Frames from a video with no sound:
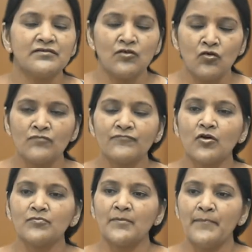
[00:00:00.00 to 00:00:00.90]
loan
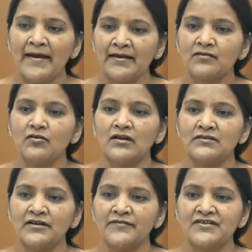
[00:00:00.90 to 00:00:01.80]
from the bank or
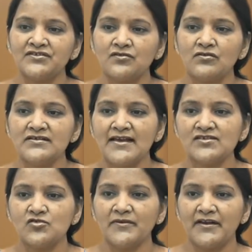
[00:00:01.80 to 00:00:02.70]
other debenture holders
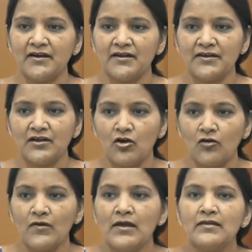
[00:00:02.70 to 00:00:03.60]
has to be taken care
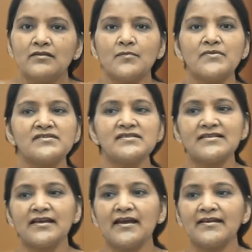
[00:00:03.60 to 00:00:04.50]
of. The business
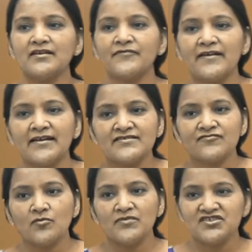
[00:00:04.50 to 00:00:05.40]
can either finance
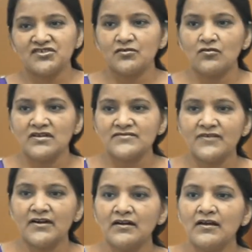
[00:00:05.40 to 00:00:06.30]
from its shareholders
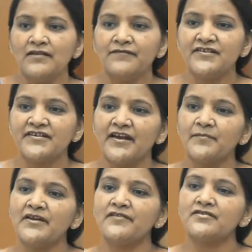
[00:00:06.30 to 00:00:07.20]
fund, which
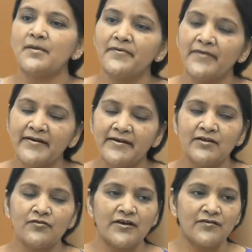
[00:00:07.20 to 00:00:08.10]
can be subdivided
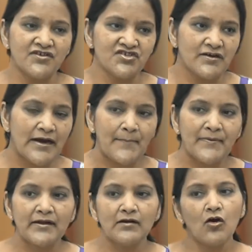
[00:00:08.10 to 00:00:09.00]
into equity share
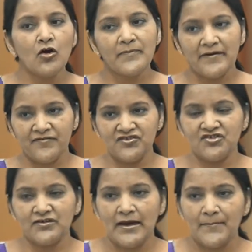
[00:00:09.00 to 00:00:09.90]
capital or preference
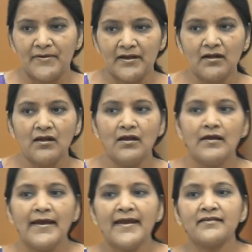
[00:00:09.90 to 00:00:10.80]
share capital,
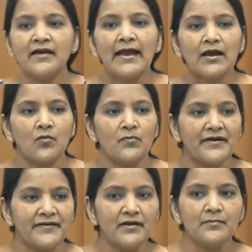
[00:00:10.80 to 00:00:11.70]
and the
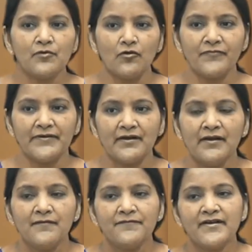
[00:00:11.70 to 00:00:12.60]
accumulated profit.
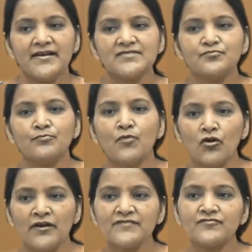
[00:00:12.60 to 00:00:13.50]
Whereas
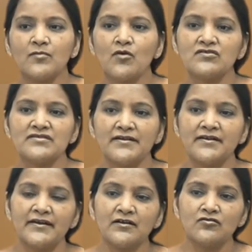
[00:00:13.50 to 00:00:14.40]
borrowing from outsider
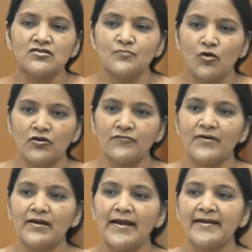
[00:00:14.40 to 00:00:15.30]
includes borrowed
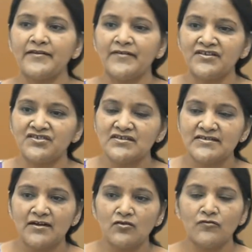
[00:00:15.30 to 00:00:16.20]
fund like debentures
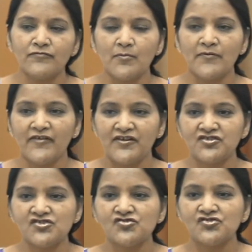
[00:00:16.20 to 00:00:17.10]
and loan from a
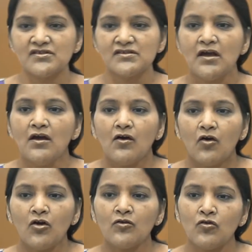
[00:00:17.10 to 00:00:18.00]
financial institution
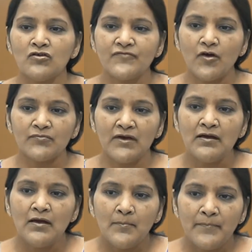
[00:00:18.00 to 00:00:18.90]
or loans from the
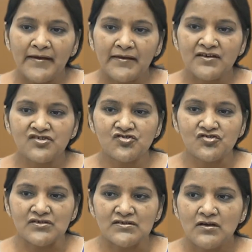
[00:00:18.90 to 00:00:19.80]
banking
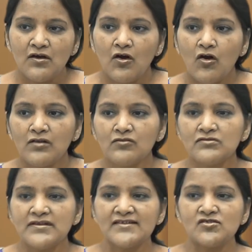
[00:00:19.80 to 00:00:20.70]
institutions. All
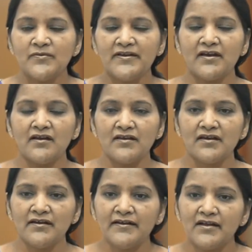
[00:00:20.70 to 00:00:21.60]
those has to be taken
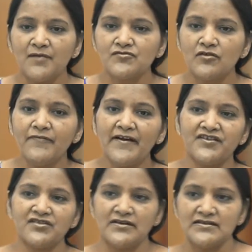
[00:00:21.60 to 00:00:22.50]
care in terms of
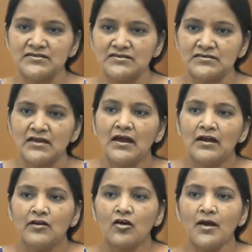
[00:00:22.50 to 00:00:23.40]
financial decision.
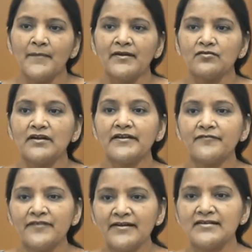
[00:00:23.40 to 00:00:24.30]
Now coming to the dividend